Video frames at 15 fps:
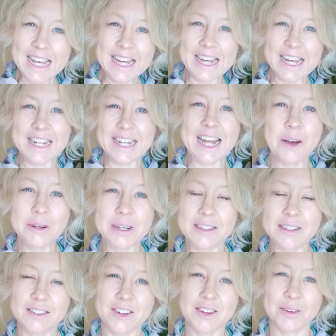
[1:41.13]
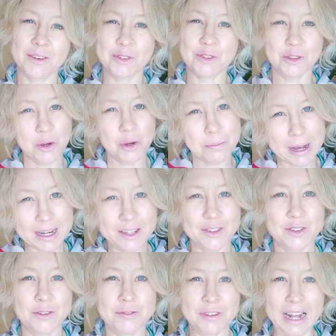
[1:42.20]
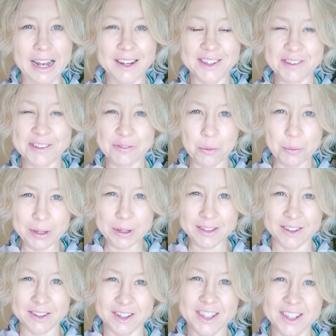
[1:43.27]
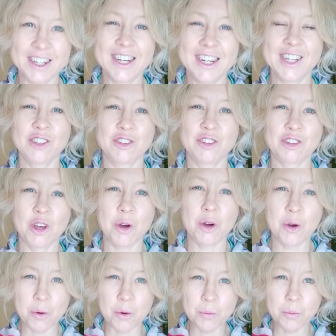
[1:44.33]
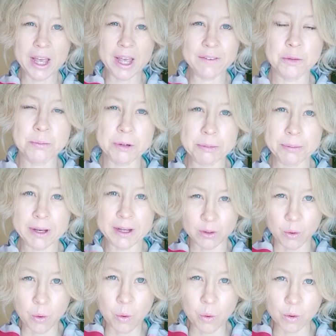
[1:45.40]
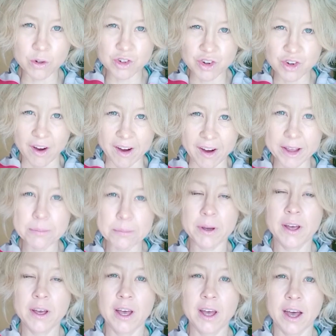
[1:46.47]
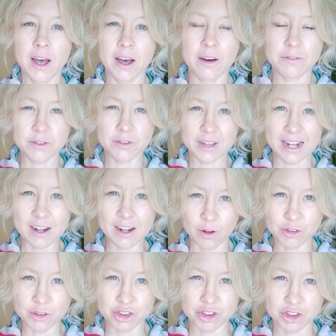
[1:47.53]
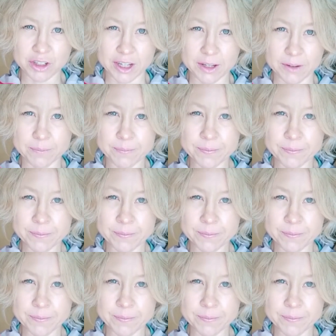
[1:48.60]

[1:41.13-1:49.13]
And now it's time to go back to Finland for winter. So we have to prepare the whole tribe for that long journey.